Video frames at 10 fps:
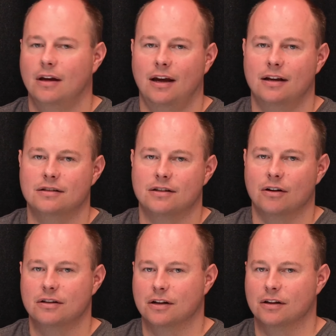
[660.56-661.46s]
and
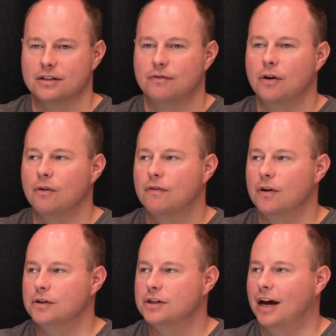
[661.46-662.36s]
so, so there's a few
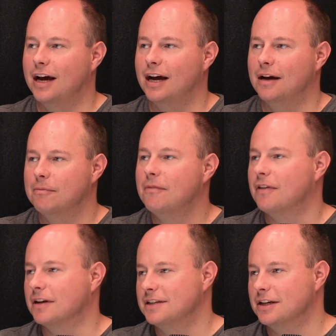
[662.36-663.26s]
few uh,
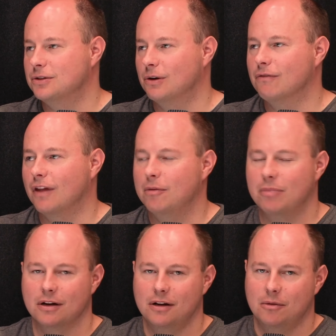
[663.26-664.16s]
things outside of that,
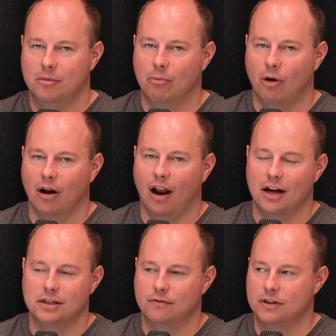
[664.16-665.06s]
but but by and
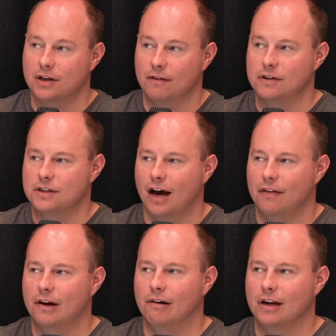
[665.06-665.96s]
large, if you if you
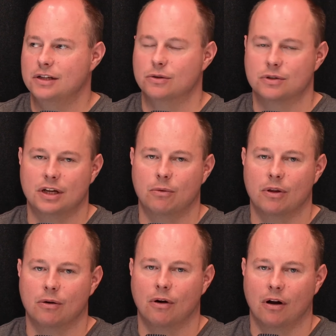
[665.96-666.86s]
start there, at least you'll see
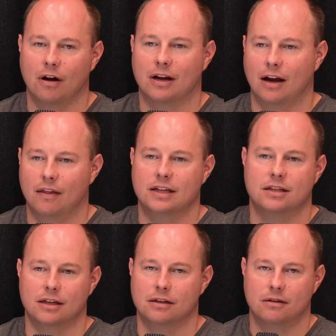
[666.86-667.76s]
whether or not okay,
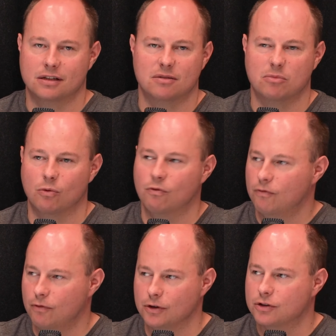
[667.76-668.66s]
that's the the simple
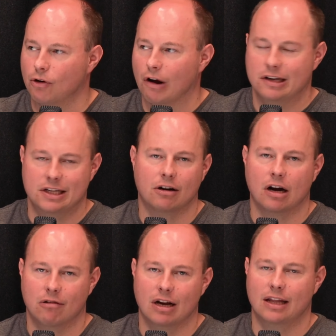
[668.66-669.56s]
first
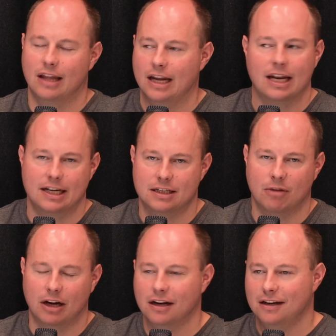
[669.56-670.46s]
criteria really that you need to
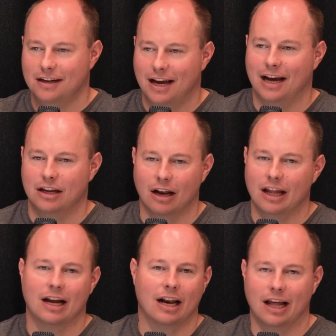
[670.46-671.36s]
meet. Are you
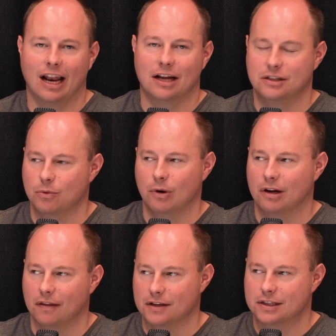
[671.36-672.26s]
legally allowed to
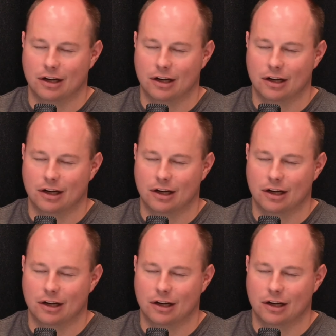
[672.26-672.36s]
work in this